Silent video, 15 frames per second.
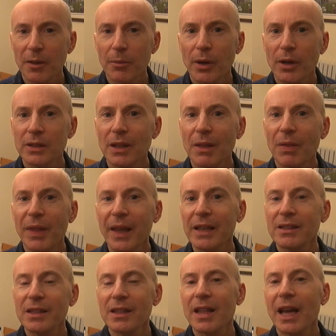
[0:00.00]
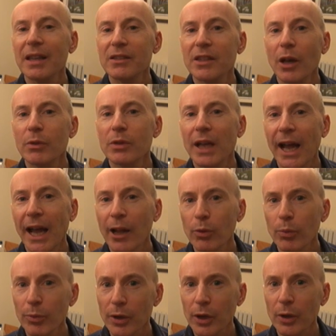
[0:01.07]
because it thinks that that's going to
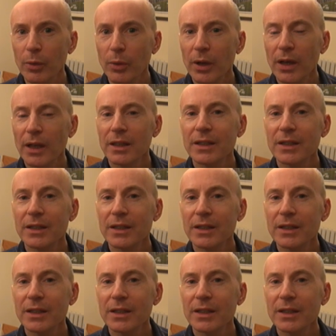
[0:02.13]
help you